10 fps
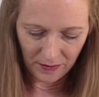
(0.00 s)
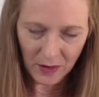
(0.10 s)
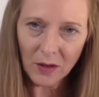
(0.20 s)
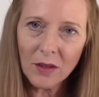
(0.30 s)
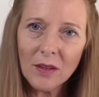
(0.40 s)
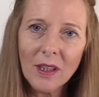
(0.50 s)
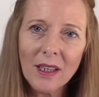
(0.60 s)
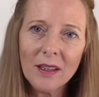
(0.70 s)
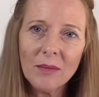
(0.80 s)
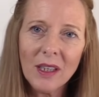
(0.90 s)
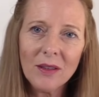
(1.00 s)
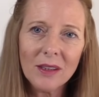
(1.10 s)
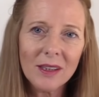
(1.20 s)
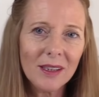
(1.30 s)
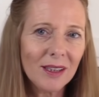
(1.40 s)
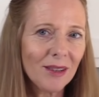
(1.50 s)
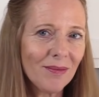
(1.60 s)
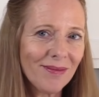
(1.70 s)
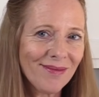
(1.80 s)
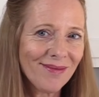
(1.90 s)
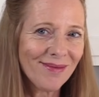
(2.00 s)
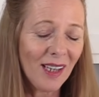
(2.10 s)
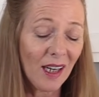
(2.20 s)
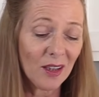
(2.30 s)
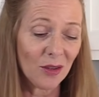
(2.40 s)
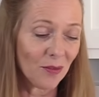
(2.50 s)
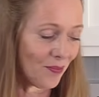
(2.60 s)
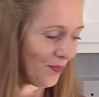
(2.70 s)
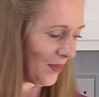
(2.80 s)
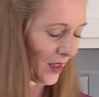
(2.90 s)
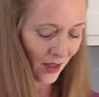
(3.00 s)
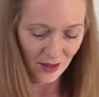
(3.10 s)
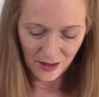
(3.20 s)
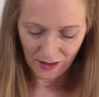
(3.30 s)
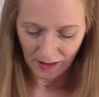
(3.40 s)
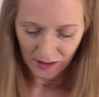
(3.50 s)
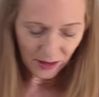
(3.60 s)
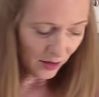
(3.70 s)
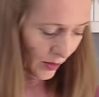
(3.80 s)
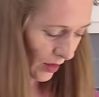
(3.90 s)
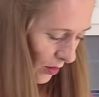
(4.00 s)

Don't you like the metric system? I do. It's a little bit